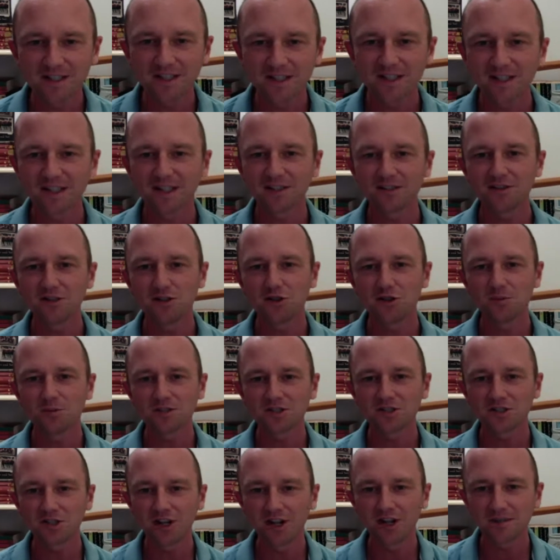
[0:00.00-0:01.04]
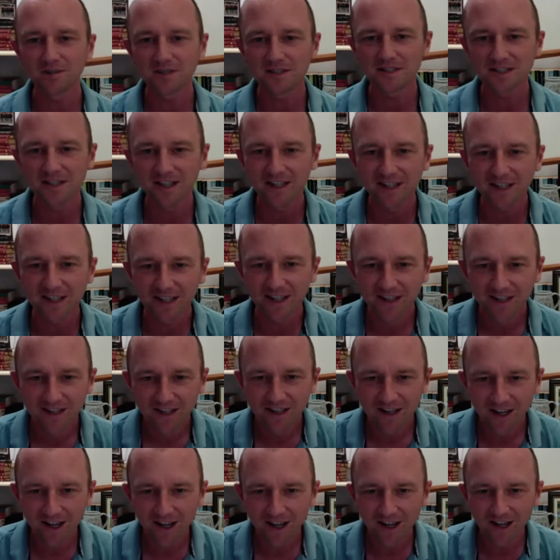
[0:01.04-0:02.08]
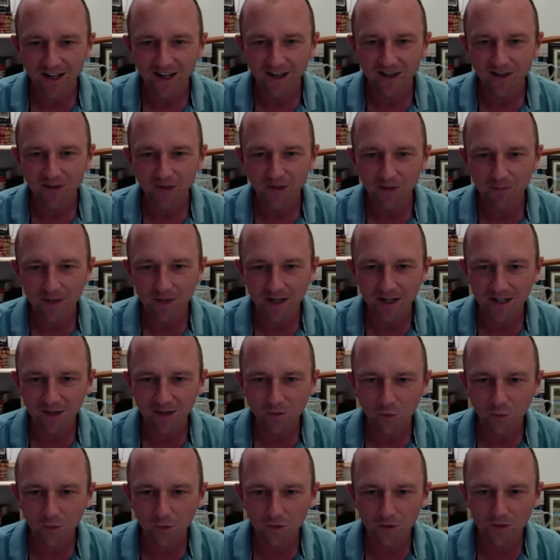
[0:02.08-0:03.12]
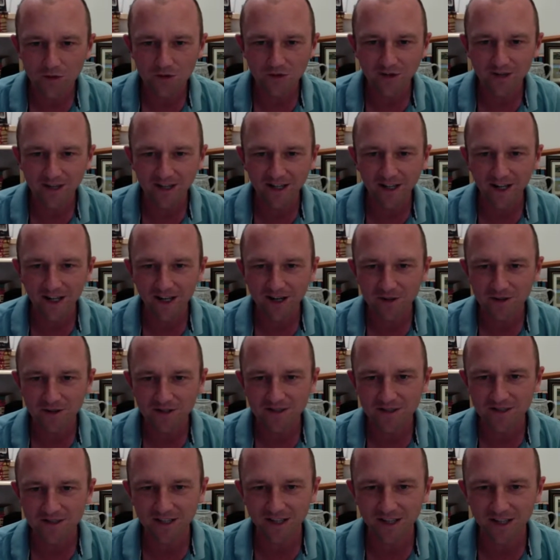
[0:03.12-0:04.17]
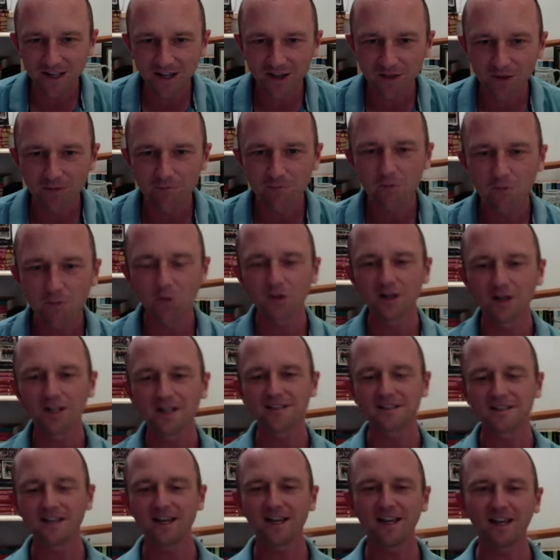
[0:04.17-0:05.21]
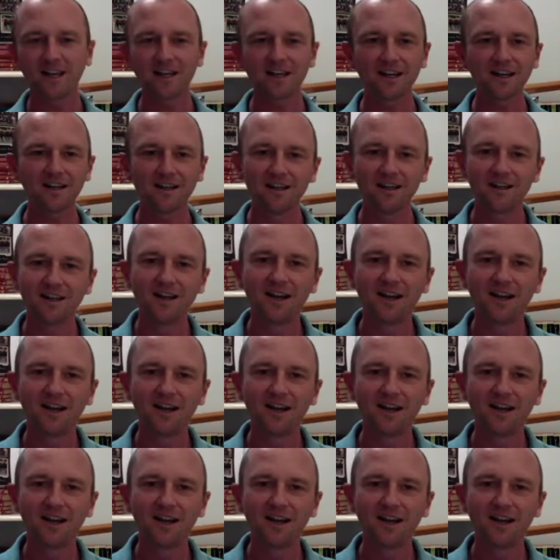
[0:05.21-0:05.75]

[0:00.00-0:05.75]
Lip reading: are here. The Newman Chimes is here. The Manly Wars are in the house. The Morleys are here.